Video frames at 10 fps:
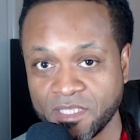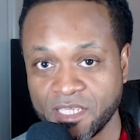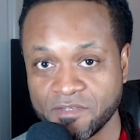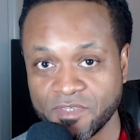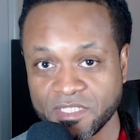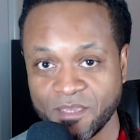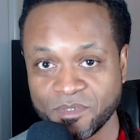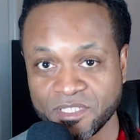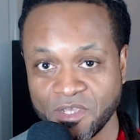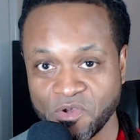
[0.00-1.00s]
end of this
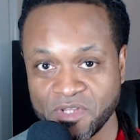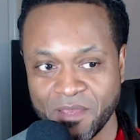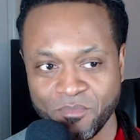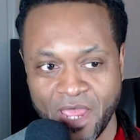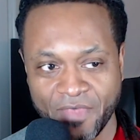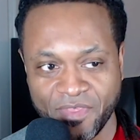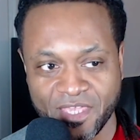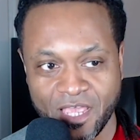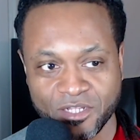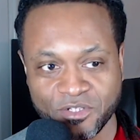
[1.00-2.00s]
episode. I think
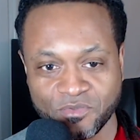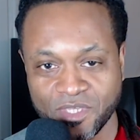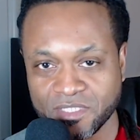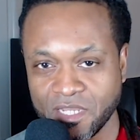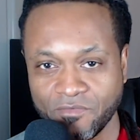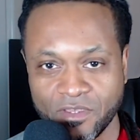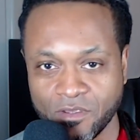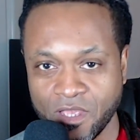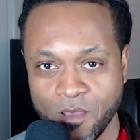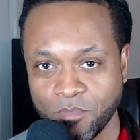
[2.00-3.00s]
I'll do this every
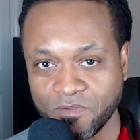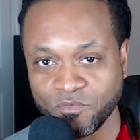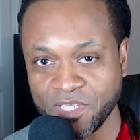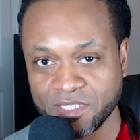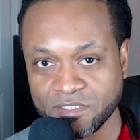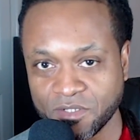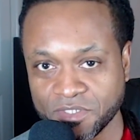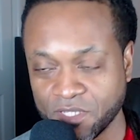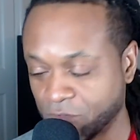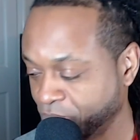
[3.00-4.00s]
couple of weeks or
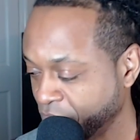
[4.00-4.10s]
so.